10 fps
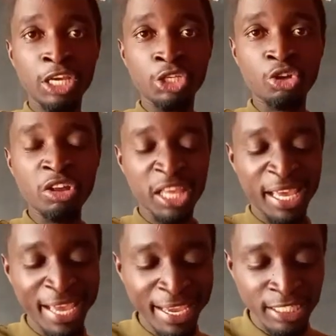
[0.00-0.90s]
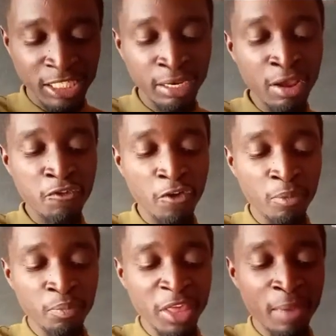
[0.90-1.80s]
So the height
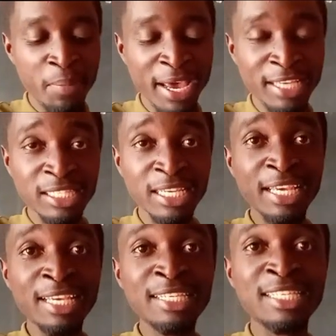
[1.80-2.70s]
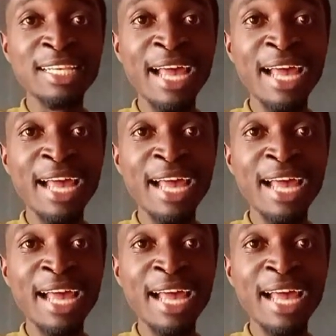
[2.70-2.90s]
from the base is